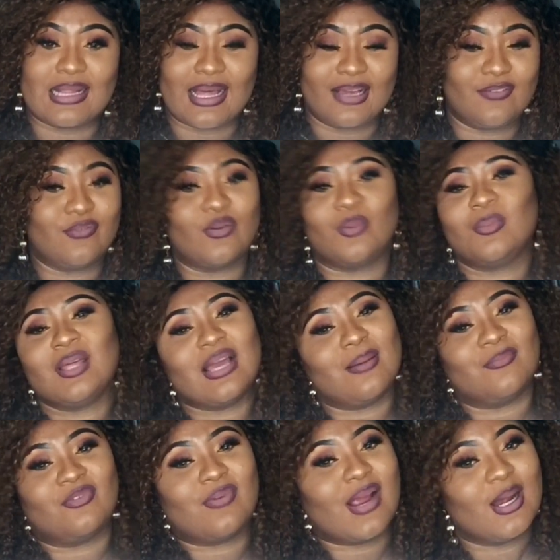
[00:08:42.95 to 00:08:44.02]
Like for me,
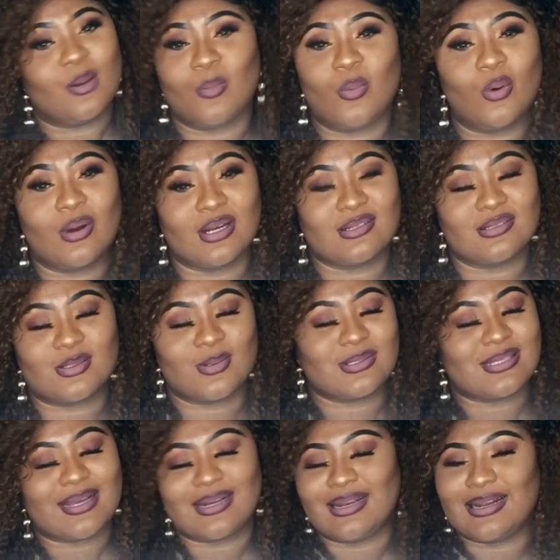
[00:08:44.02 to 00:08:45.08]
I'm Friday born, so
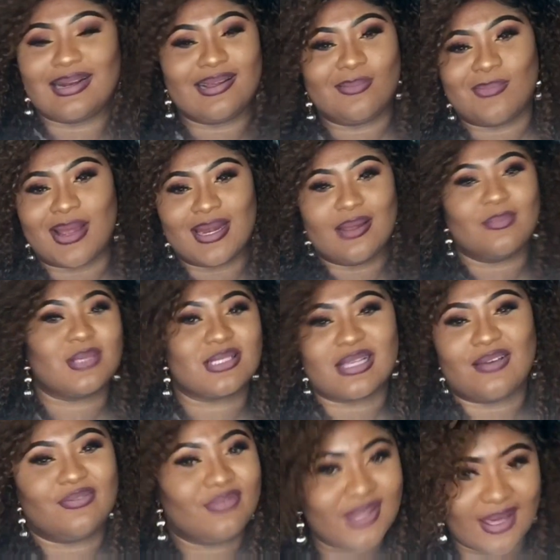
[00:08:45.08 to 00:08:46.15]
technically my name is
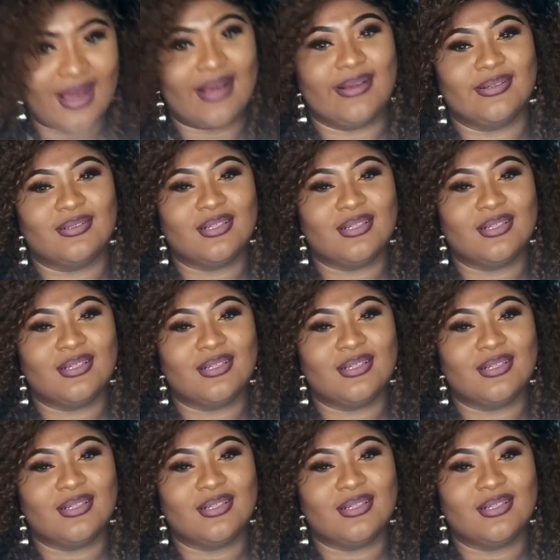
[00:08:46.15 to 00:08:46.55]
Afia.